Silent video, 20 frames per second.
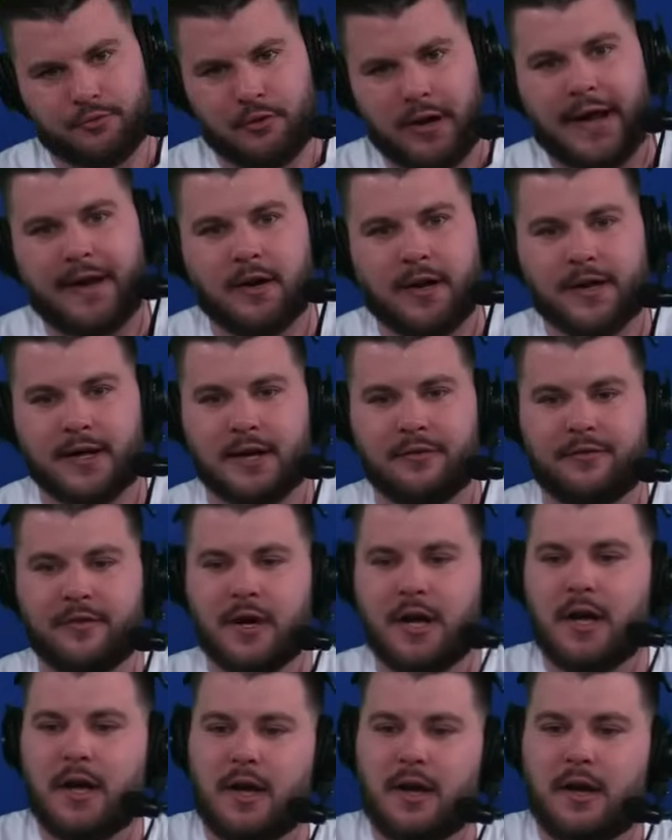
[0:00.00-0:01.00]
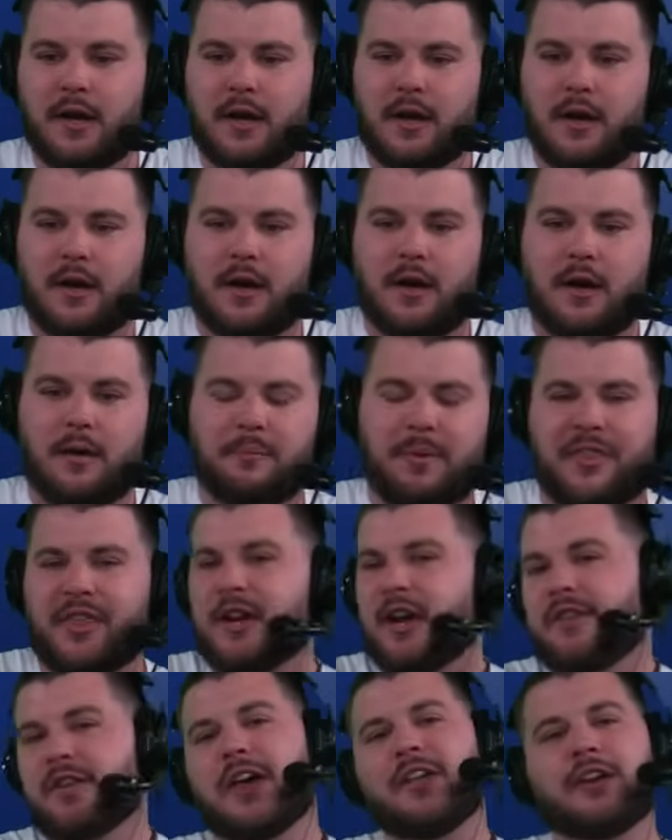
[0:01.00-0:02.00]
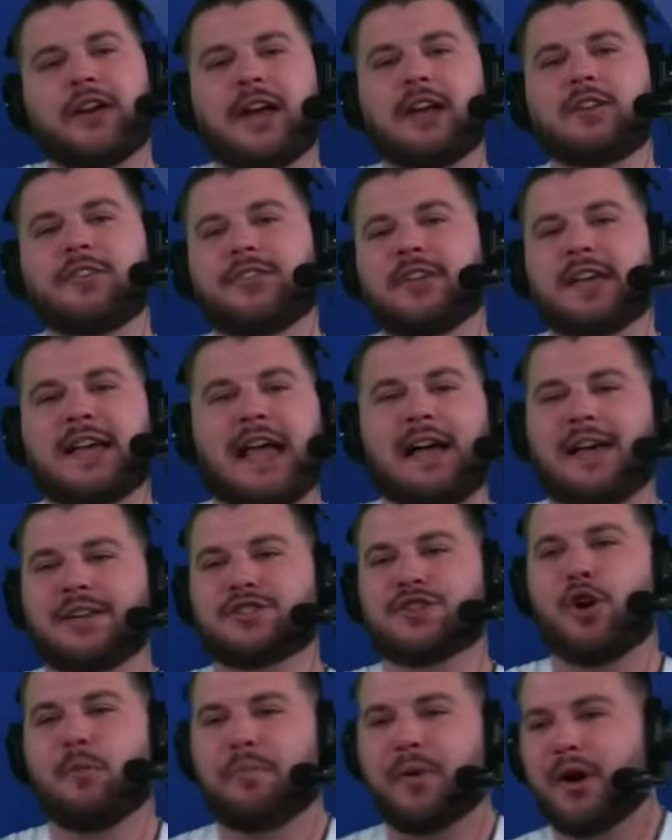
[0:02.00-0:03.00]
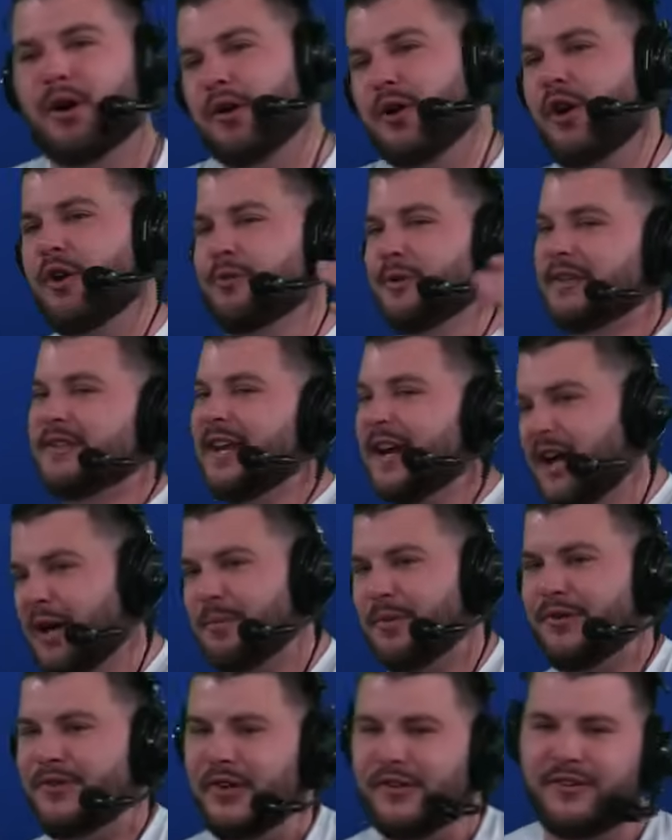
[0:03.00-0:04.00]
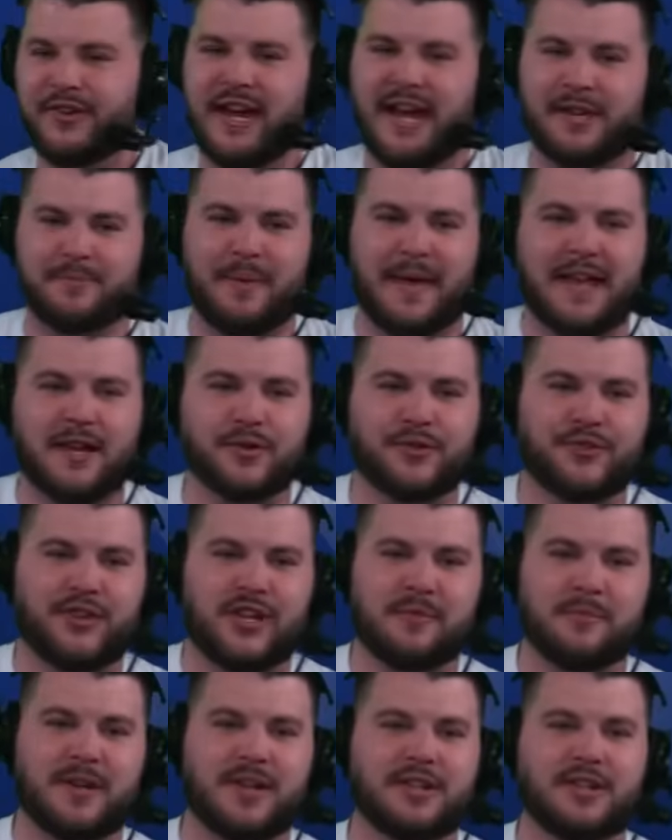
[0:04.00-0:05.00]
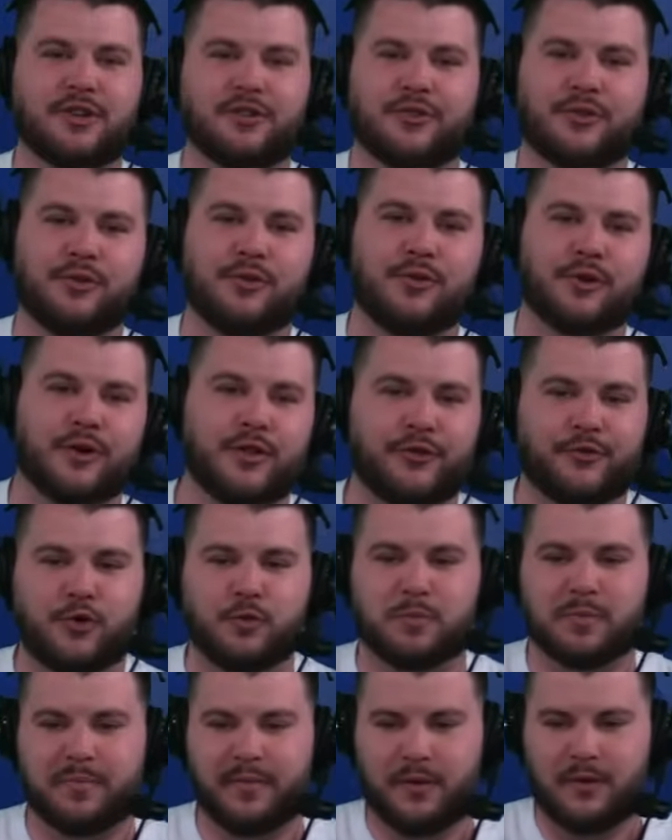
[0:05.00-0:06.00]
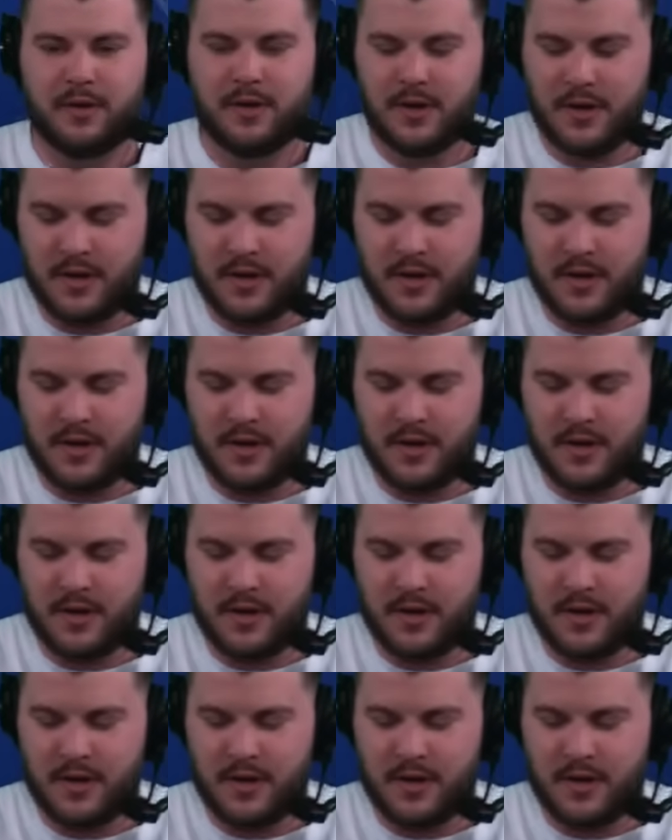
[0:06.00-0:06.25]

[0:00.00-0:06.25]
right? Like if, but then on the other hand, you see a guy like Joe Burrow go to a terrible Cincinnati Bengals team, and in year two, they're in the Super Bowl.